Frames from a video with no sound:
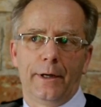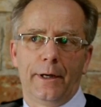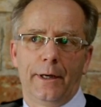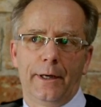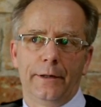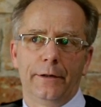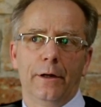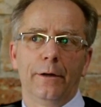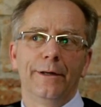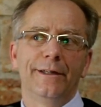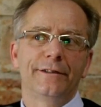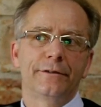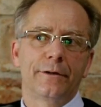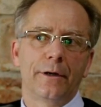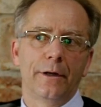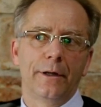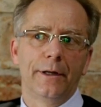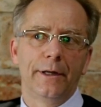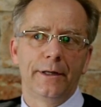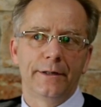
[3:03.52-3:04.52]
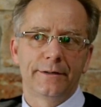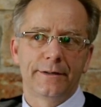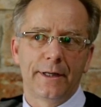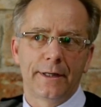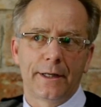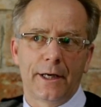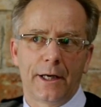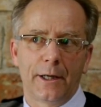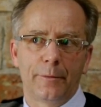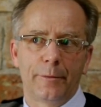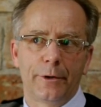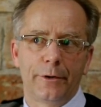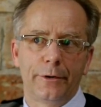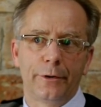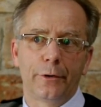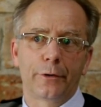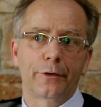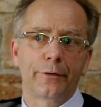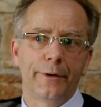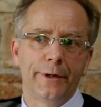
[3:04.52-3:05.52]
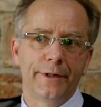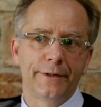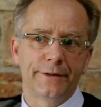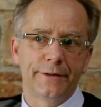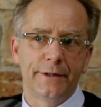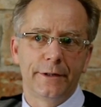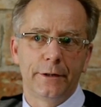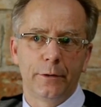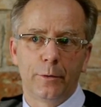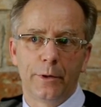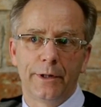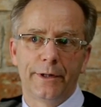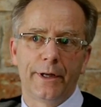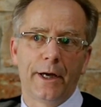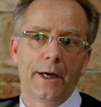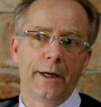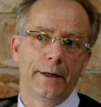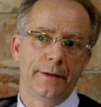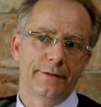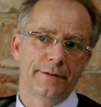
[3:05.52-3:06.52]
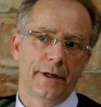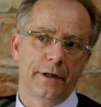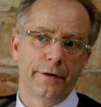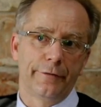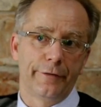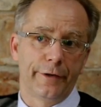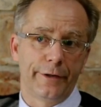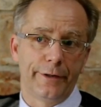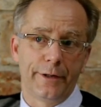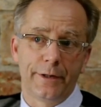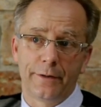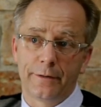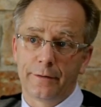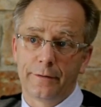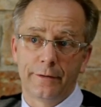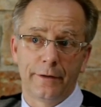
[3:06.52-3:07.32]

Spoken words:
And all his colleagues said, Hammer, you're crazy, you will die inside of a year.